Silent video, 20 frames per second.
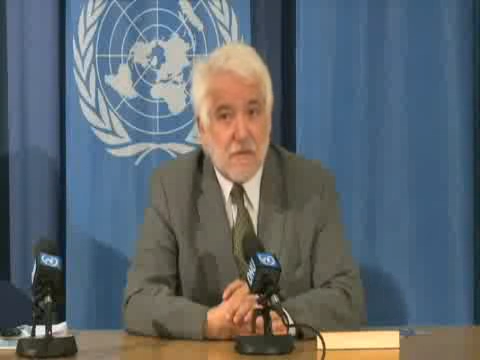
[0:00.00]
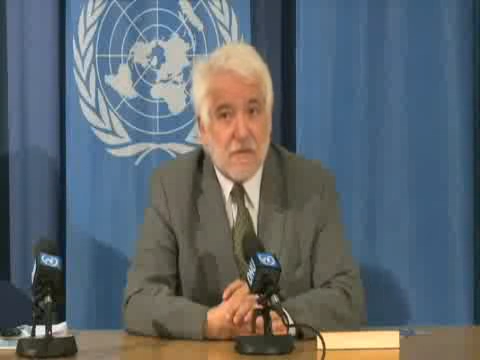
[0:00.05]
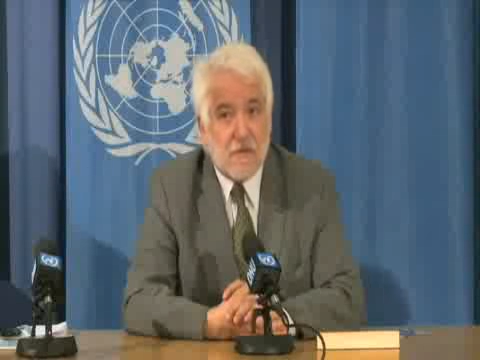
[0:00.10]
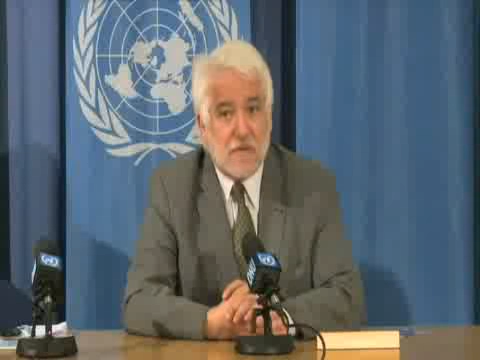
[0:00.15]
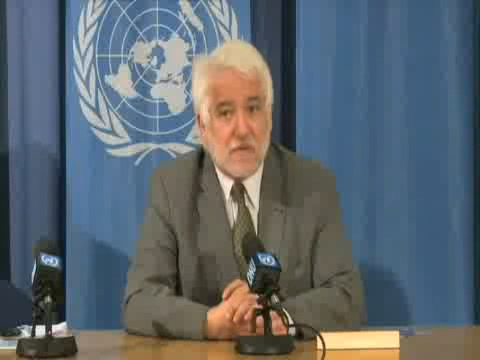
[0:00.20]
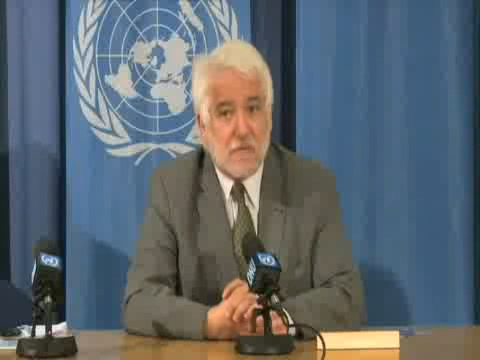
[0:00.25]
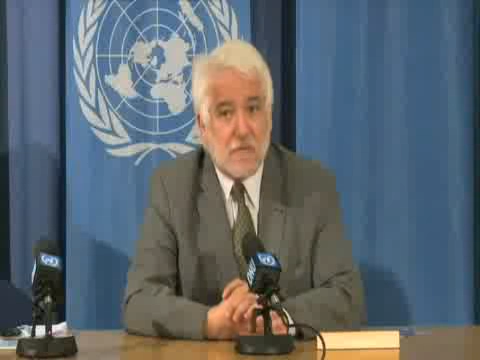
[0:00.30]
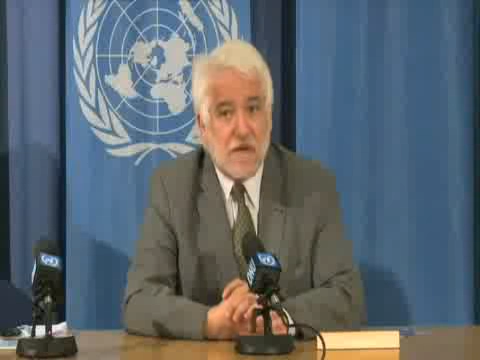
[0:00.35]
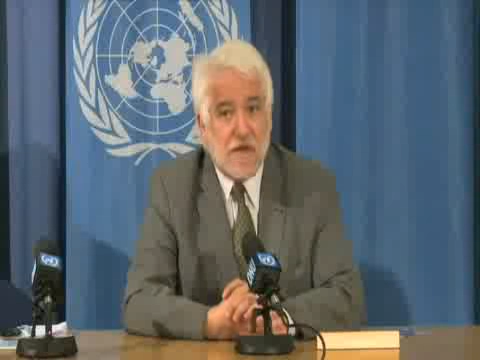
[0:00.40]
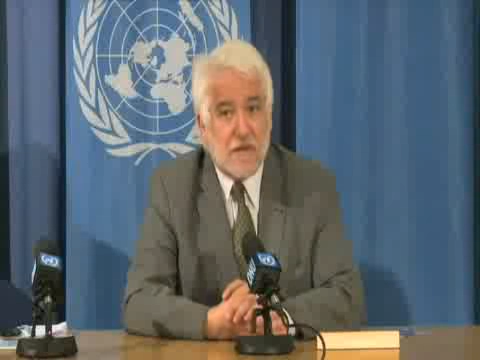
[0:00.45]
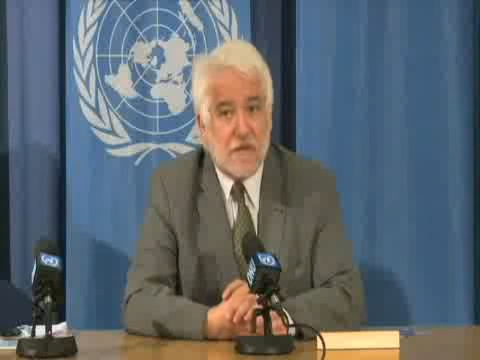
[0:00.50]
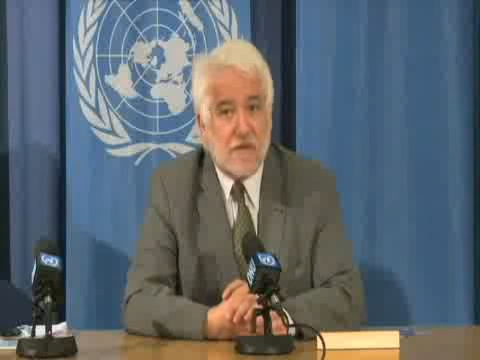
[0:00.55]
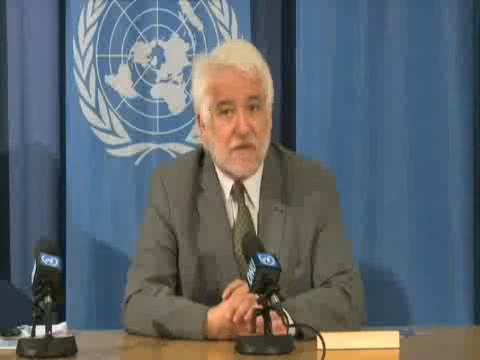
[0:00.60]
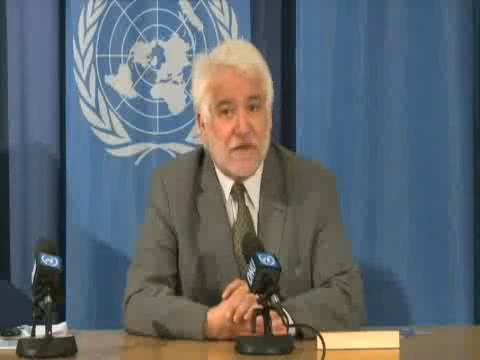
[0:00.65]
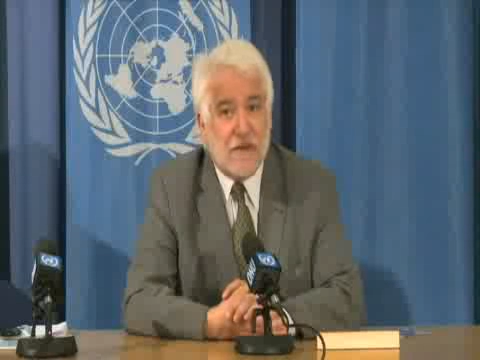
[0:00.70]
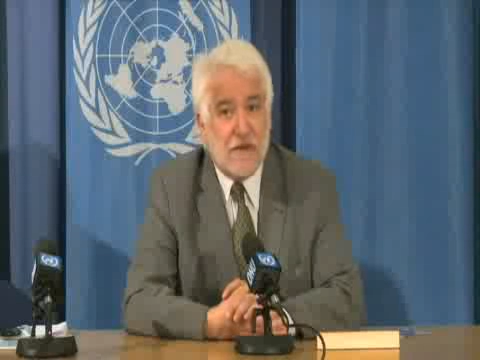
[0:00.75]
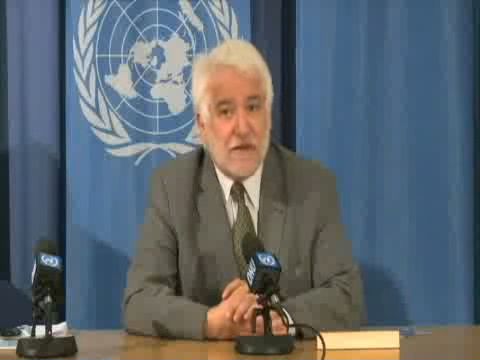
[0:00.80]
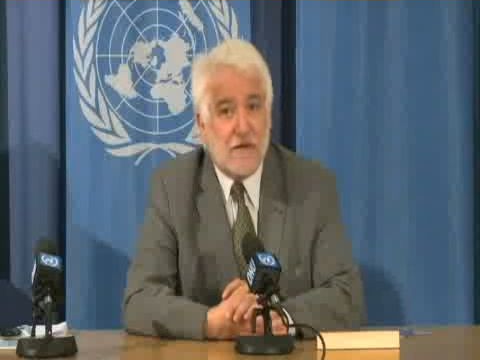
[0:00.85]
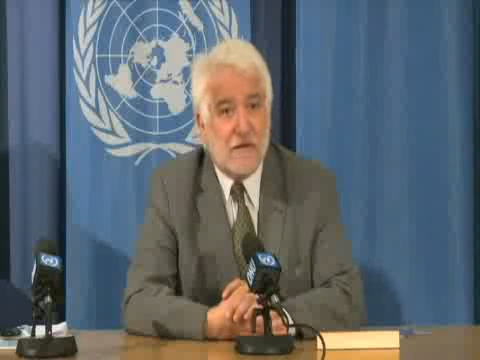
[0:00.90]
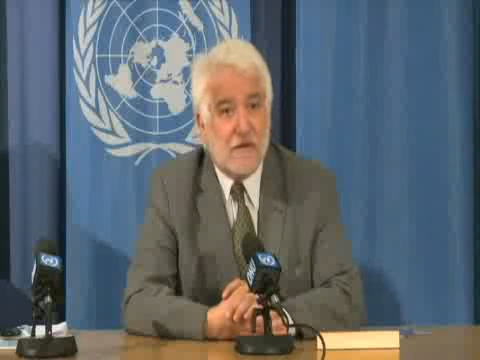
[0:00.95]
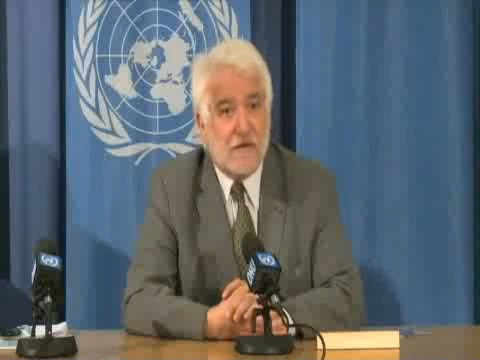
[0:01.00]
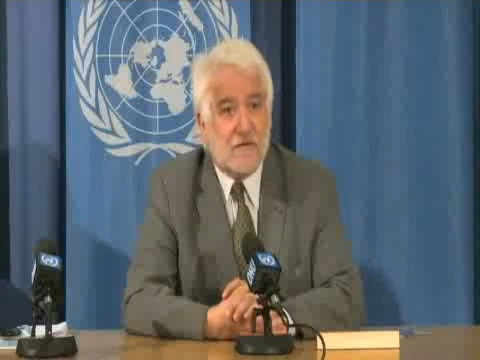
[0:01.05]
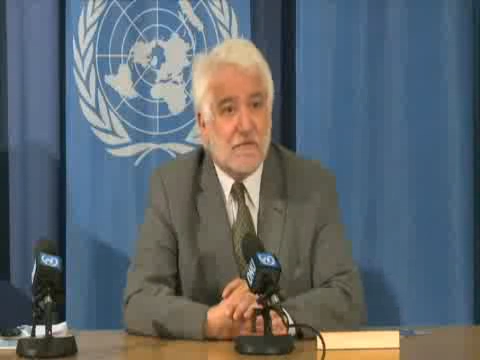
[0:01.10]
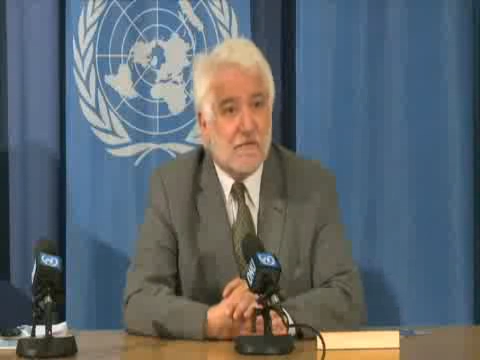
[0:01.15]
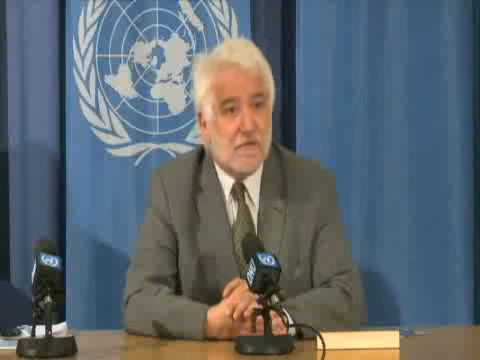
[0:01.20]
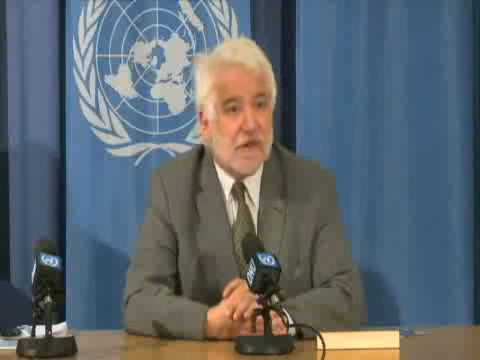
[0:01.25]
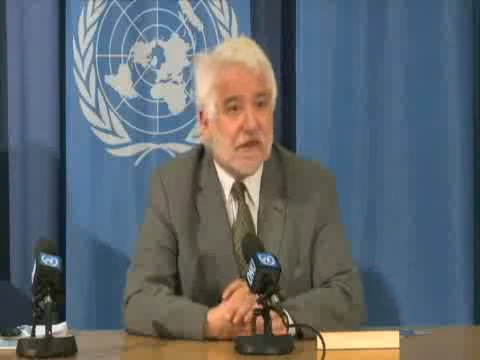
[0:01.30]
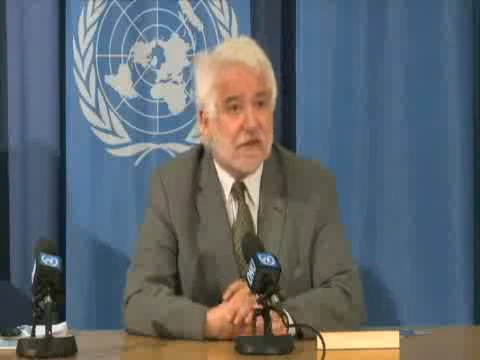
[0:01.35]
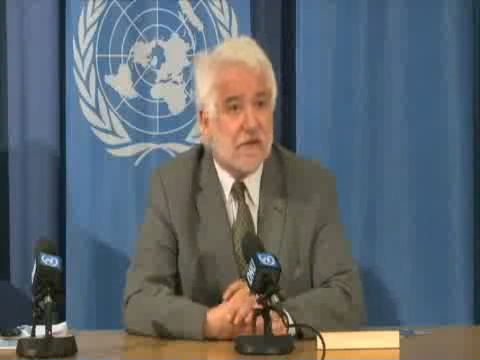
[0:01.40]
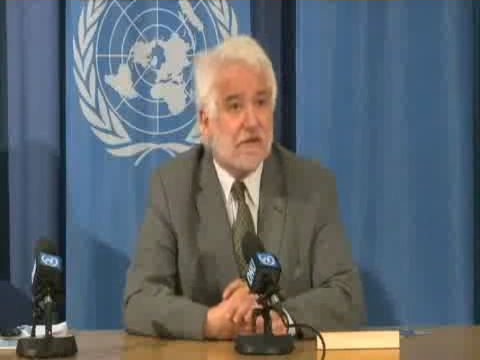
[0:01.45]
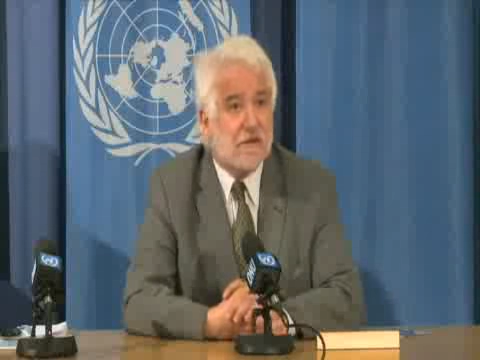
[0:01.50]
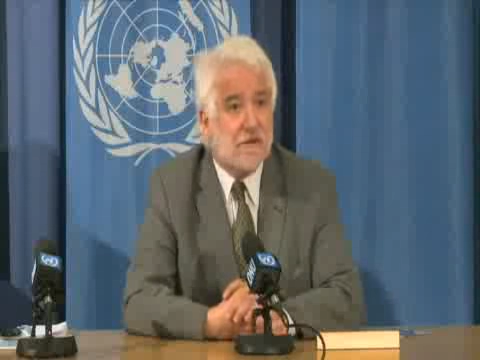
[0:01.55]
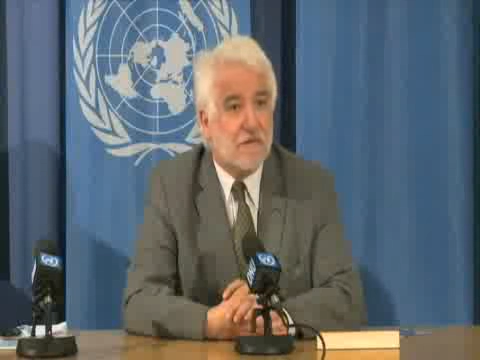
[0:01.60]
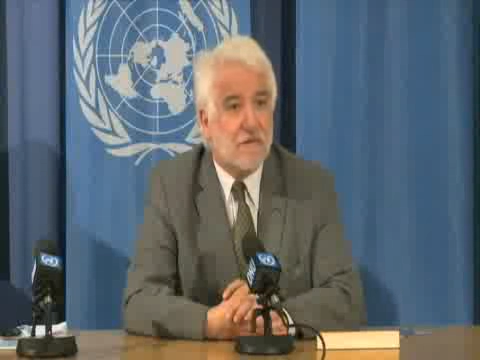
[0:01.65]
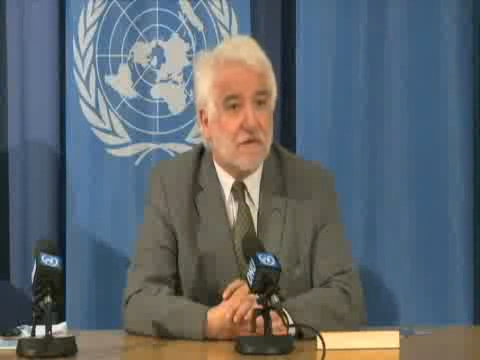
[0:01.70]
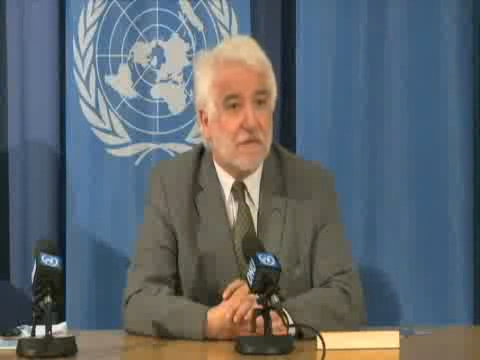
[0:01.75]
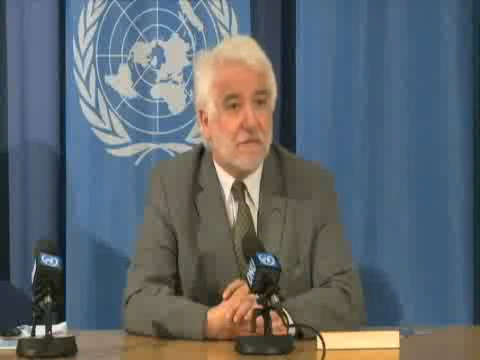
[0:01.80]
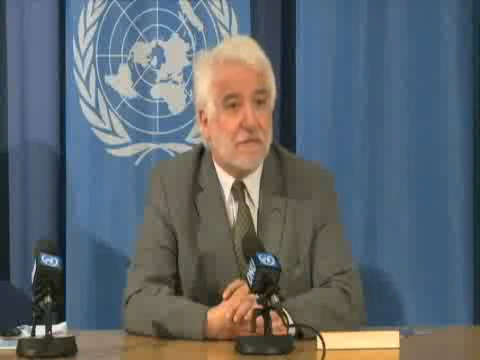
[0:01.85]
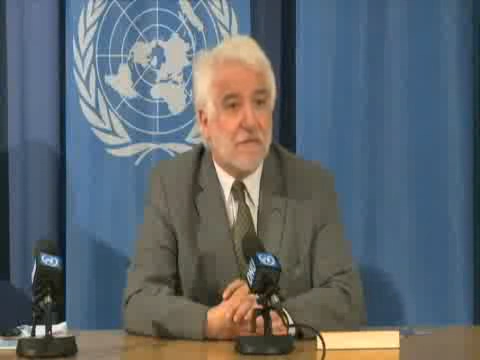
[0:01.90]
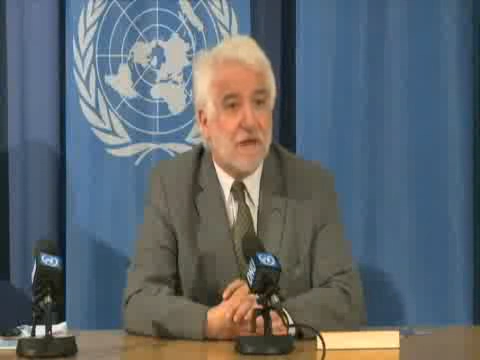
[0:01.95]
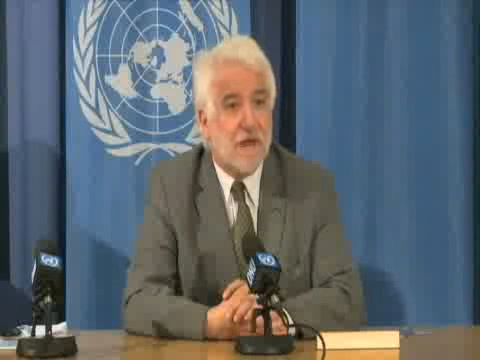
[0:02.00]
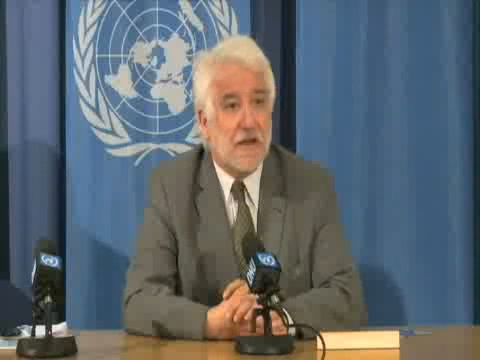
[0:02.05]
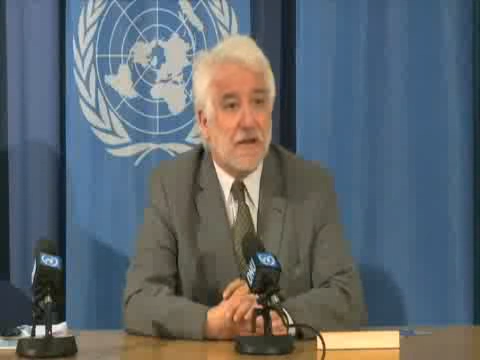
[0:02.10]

But whether they are infected from